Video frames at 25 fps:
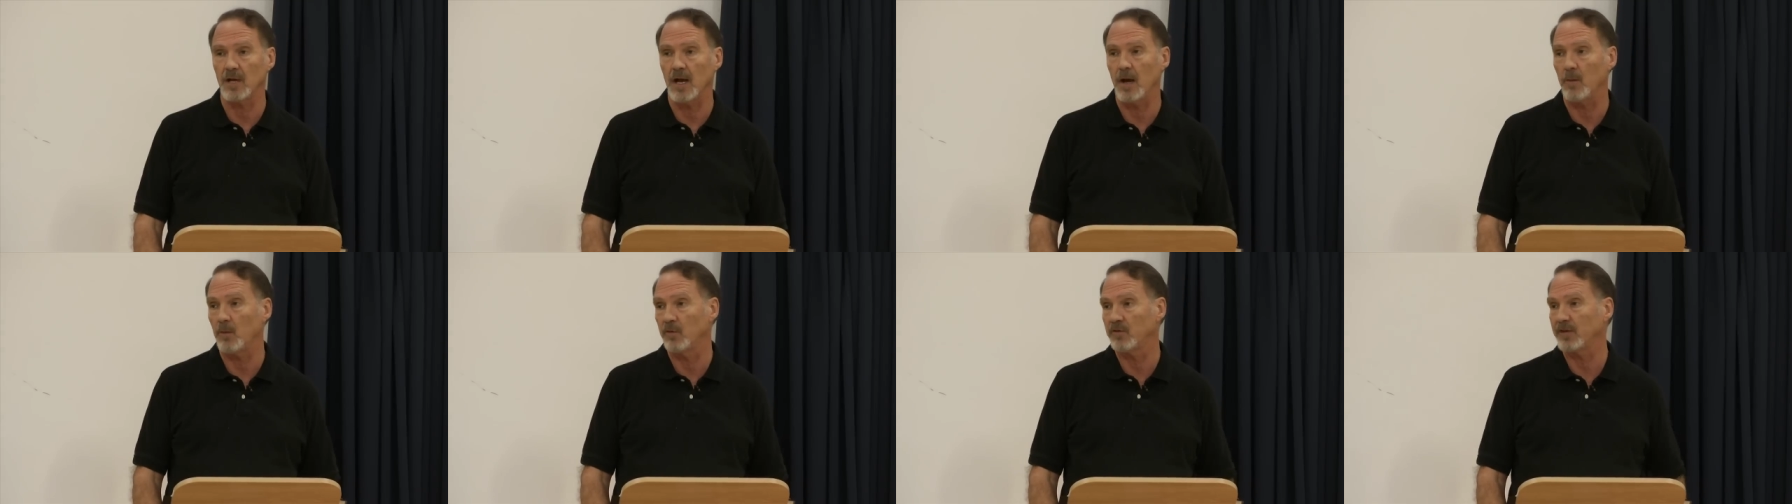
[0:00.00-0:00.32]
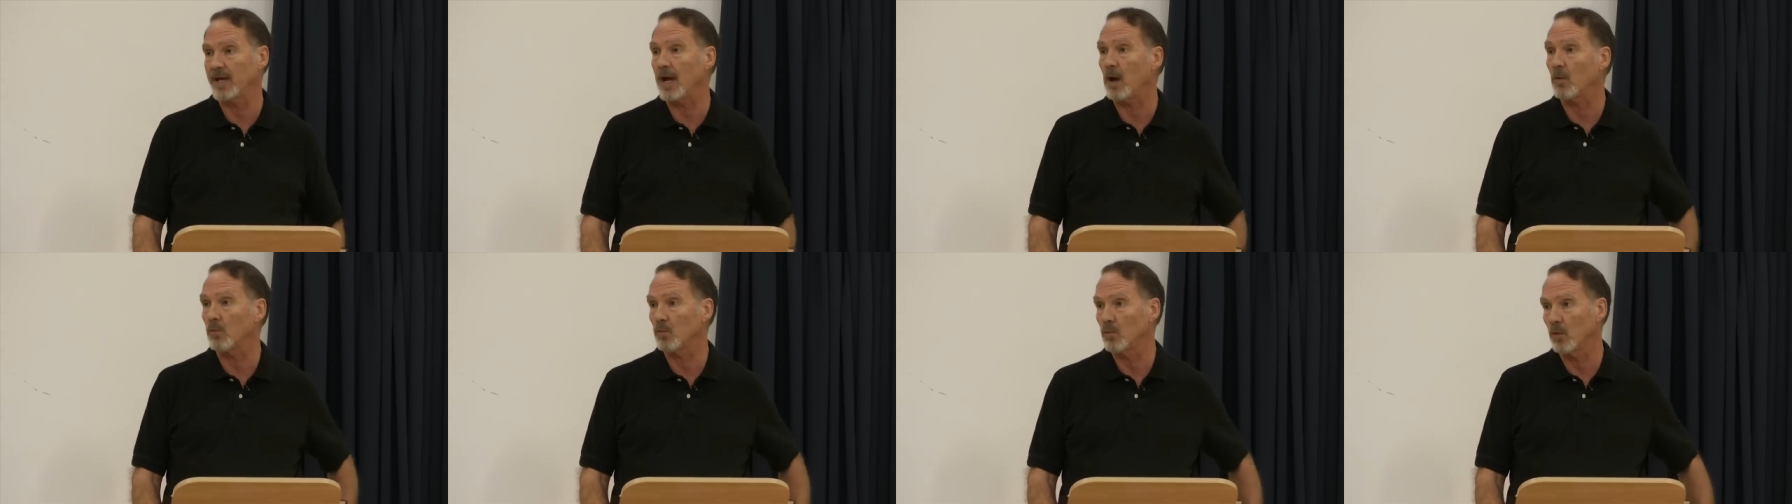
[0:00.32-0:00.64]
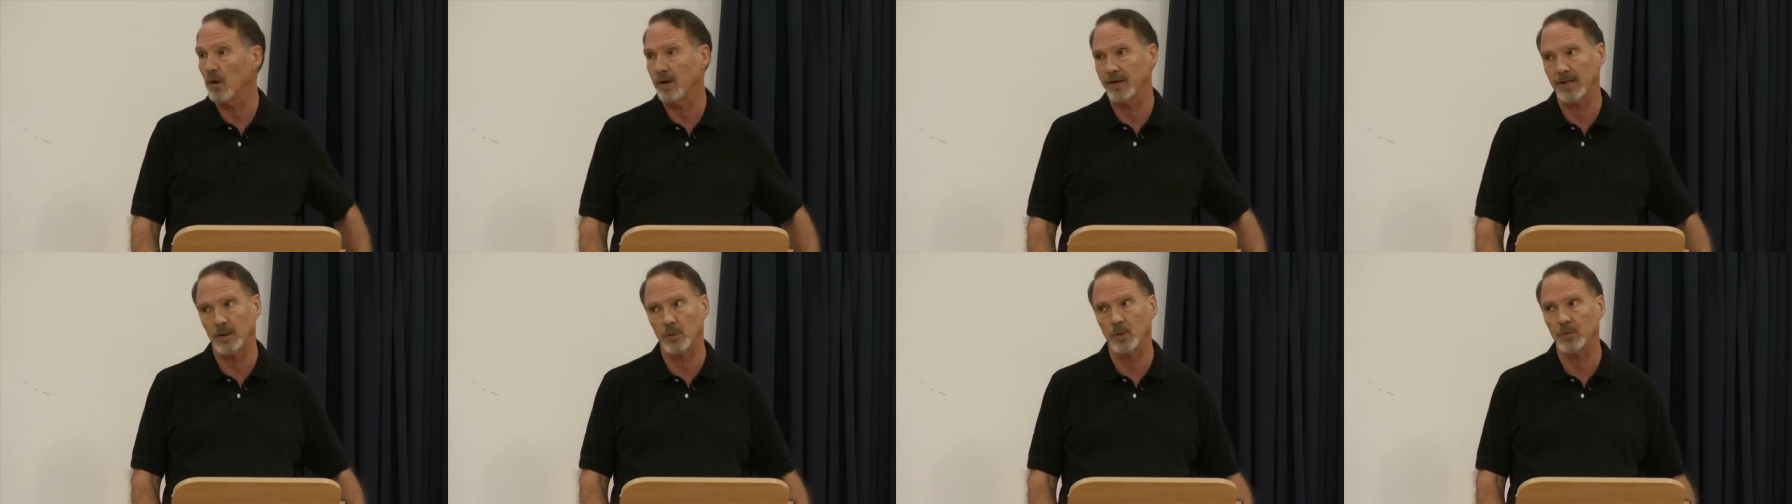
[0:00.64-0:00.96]
I was out
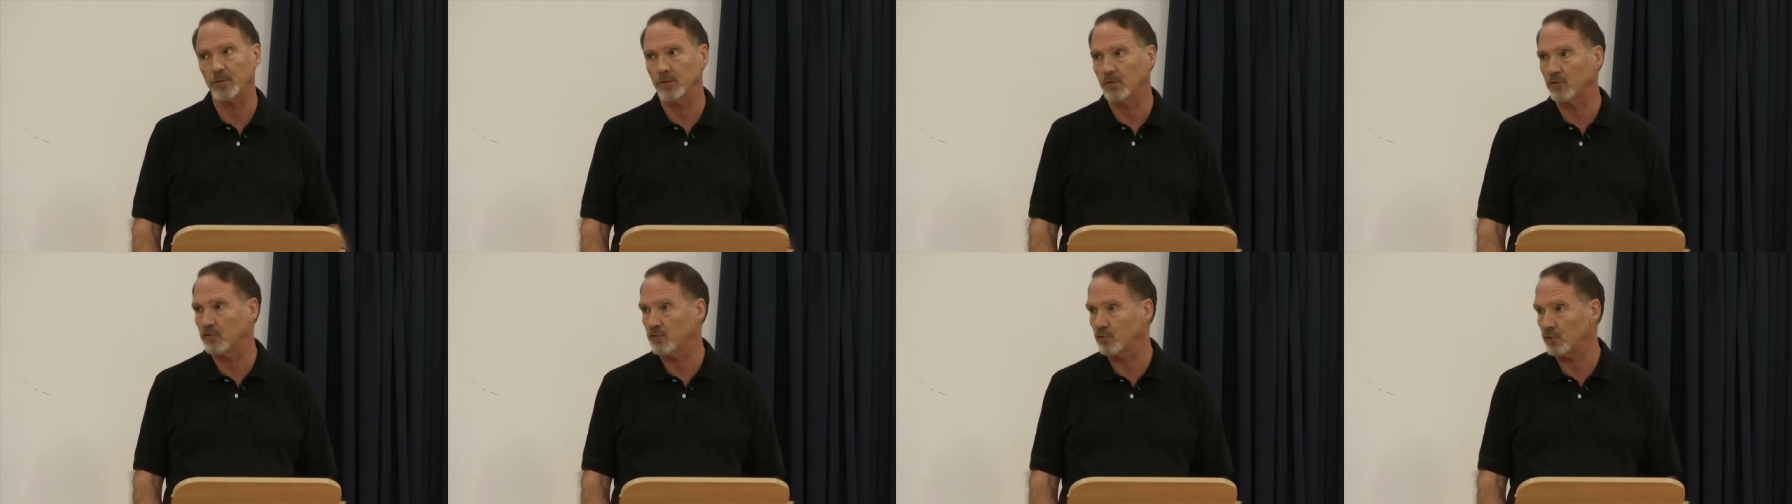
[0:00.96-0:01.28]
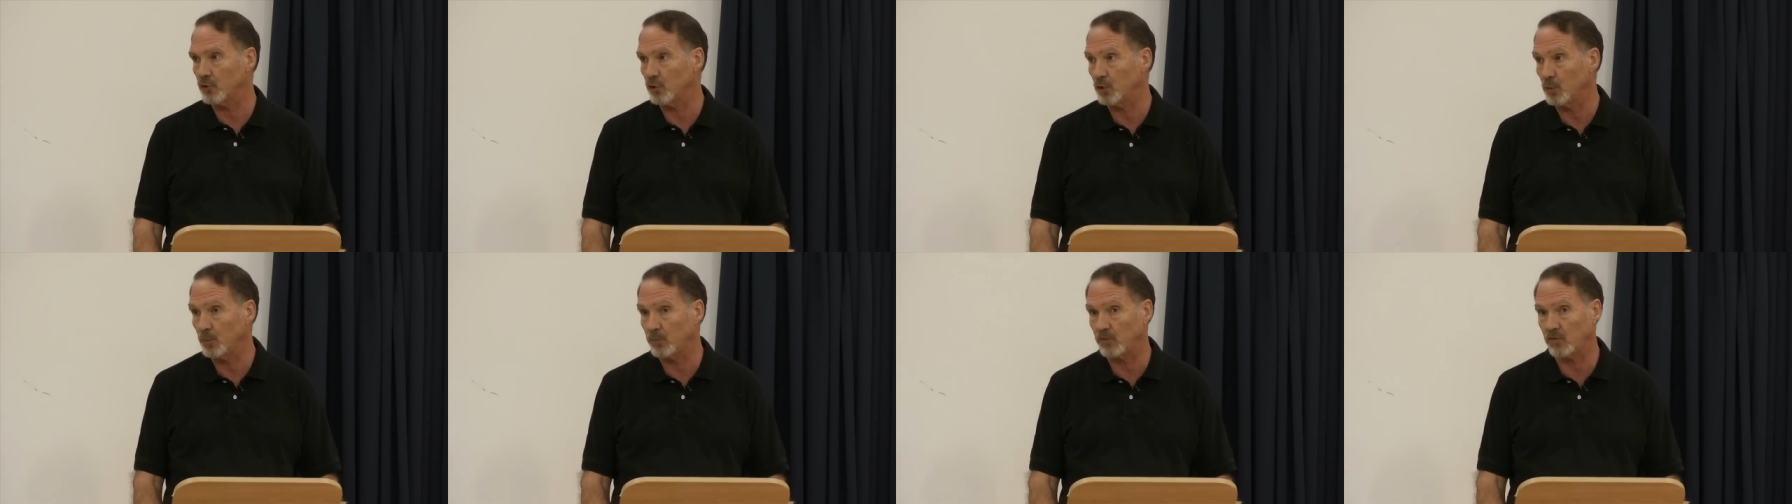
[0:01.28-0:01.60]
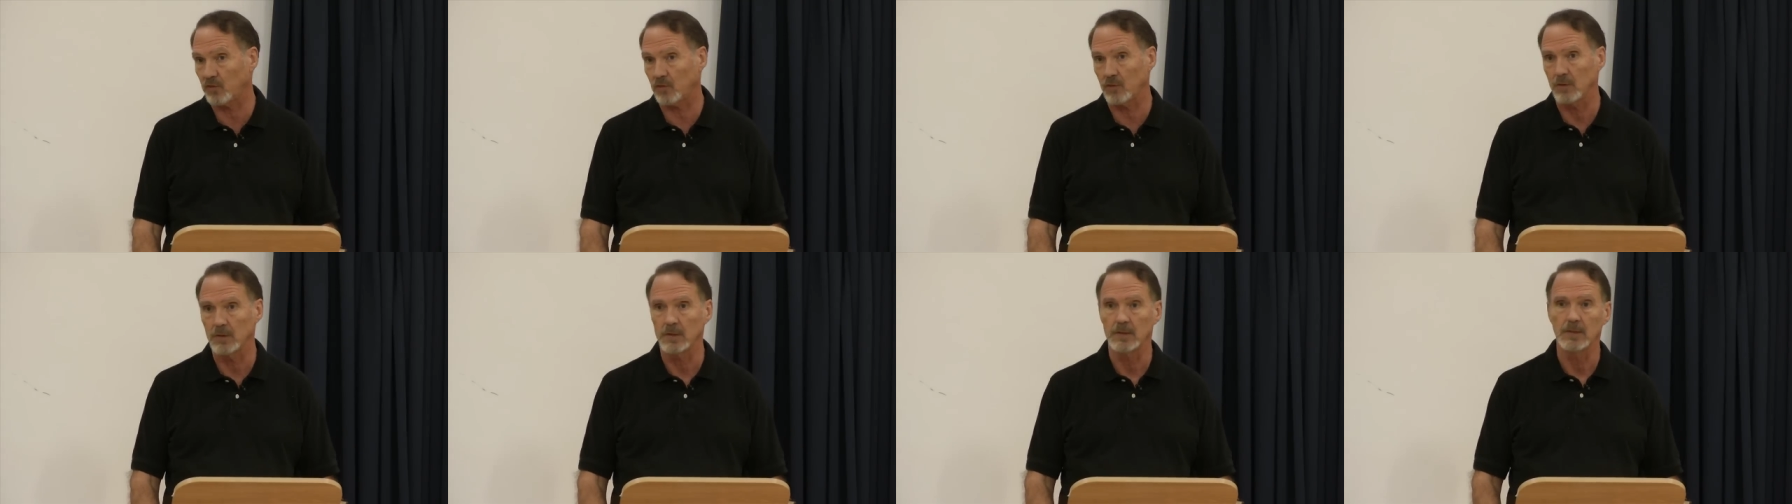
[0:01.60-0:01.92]
running with the
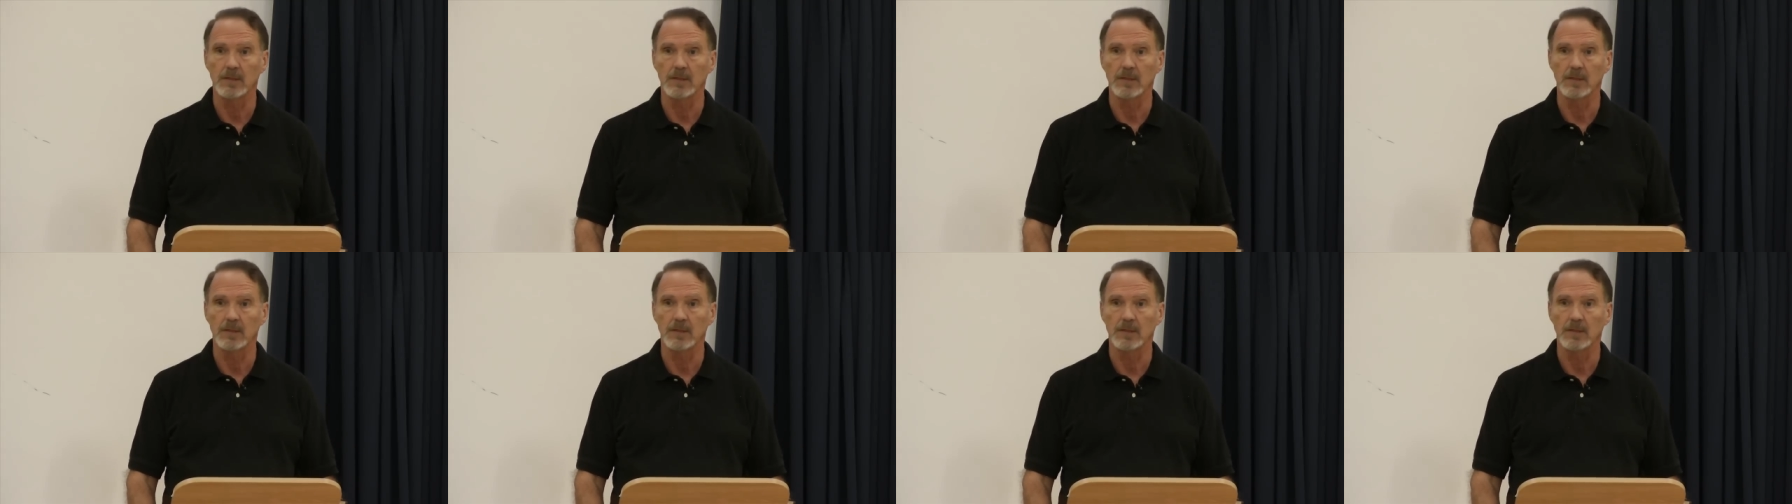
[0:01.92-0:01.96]
troops,